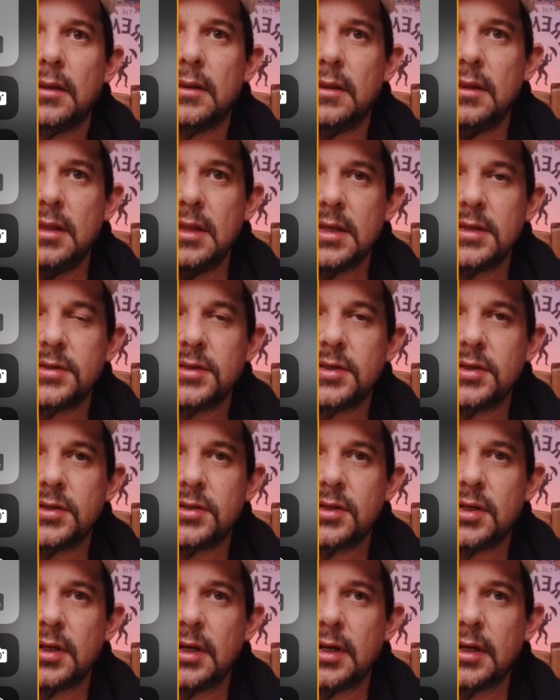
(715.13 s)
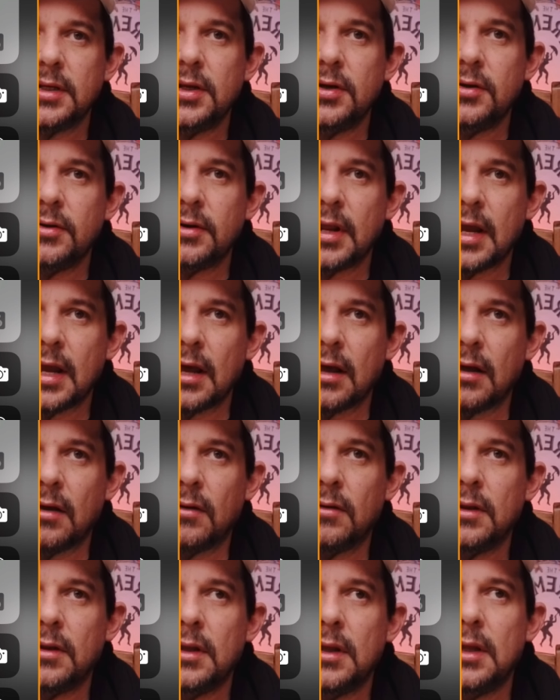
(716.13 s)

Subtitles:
this is going to do now